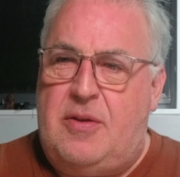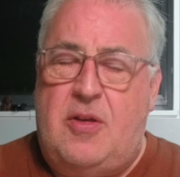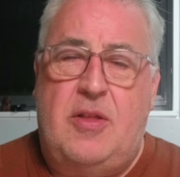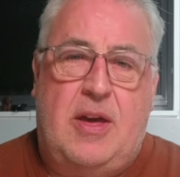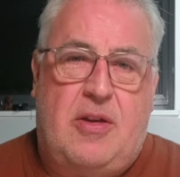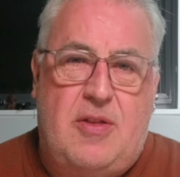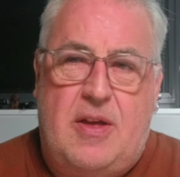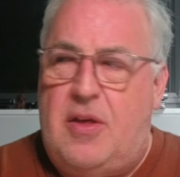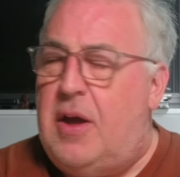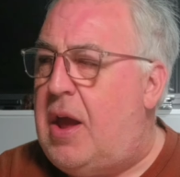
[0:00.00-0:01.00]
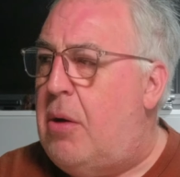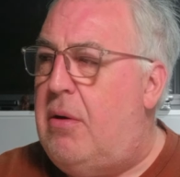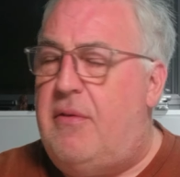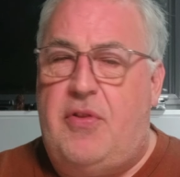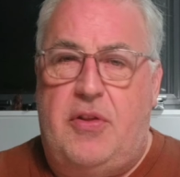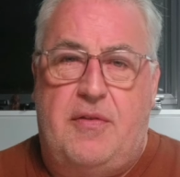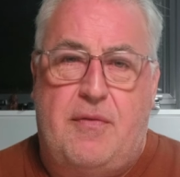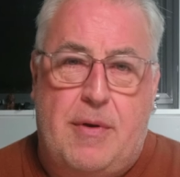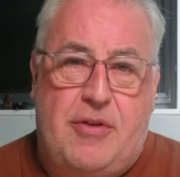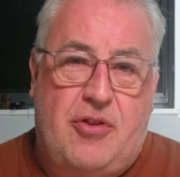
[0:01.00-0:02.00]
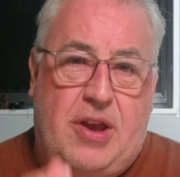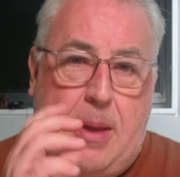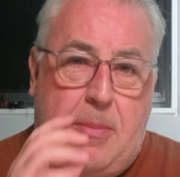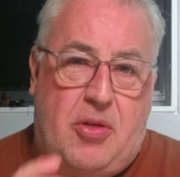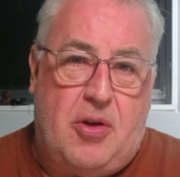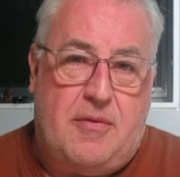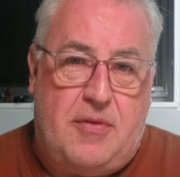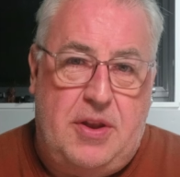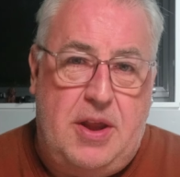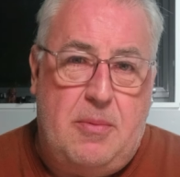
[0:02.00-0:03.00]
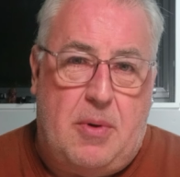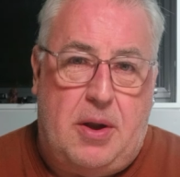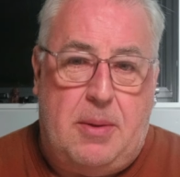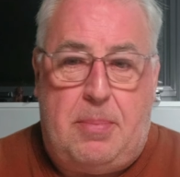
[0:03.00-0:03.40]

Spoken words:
to the extent I go off to the fridge and get myself a new one.